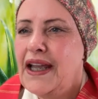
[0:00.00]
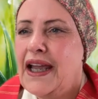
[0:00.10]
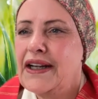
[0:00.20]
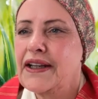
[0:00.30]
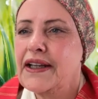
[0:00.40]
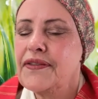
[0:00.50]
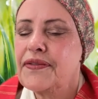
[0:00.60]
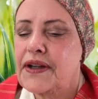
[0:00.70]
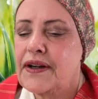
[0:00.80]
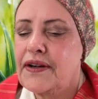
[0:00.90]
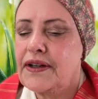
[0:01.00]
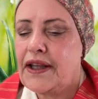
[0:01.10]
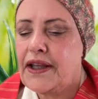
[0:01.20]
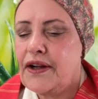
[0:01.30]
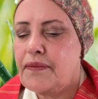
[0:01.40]
And I get there and I
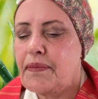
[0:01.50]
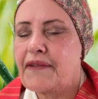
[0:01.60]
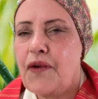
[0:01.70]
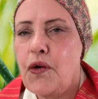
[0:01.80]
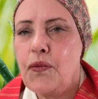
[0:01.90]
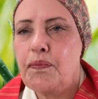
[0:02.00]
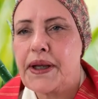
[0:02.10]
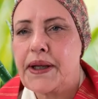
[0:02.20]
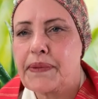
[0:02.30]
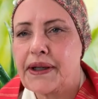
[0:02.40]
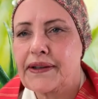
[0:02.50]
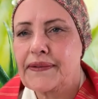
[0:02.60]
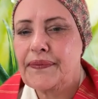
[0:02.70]
hear my phone beeping.